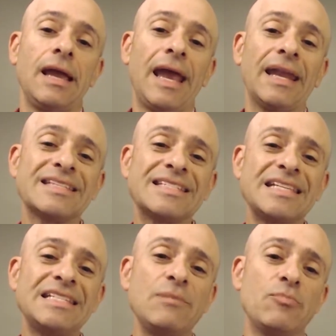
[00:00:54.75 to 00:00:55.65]
and a
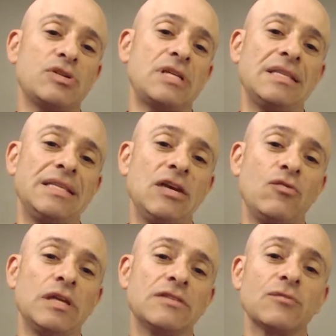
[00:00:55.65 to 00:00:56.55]
16%
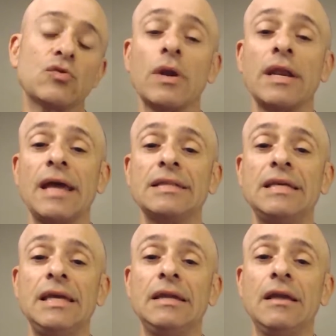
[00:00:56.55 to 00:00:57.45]
decrease from
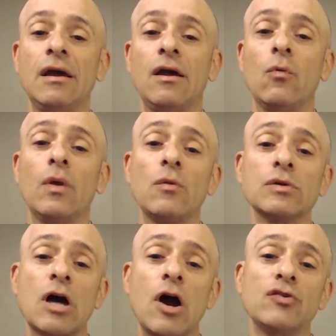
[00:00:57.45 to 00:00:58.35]
2019 when it was
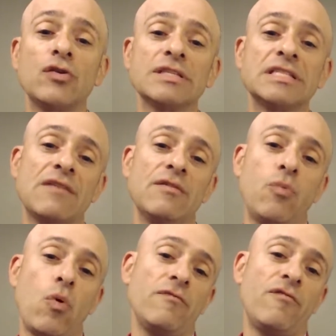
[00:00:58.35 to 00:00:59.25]

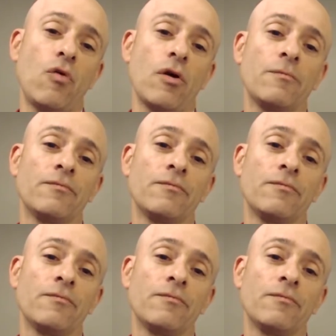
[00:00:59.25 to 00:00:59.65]
107.4.